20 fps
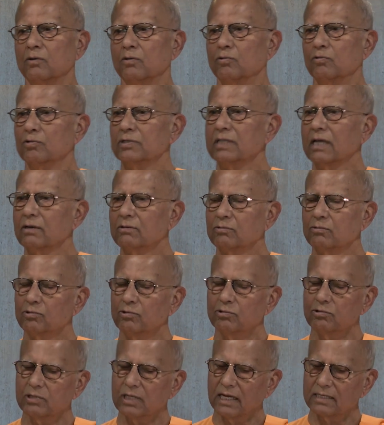without
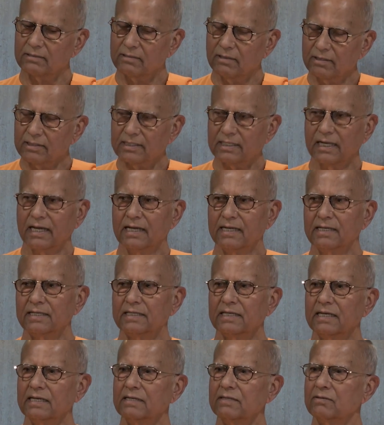guru does not say
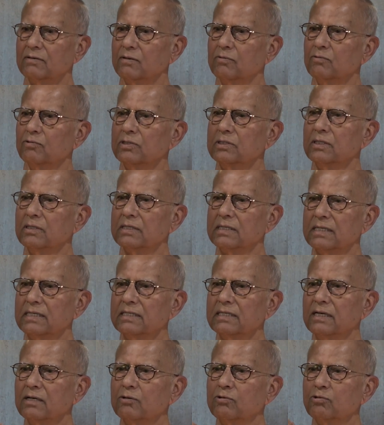anything, with
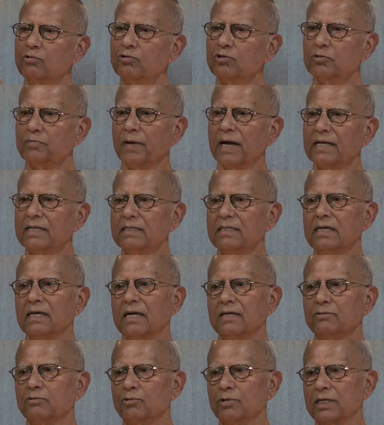reading guru's mind he
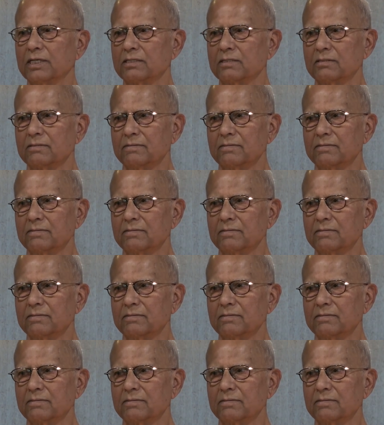can do it.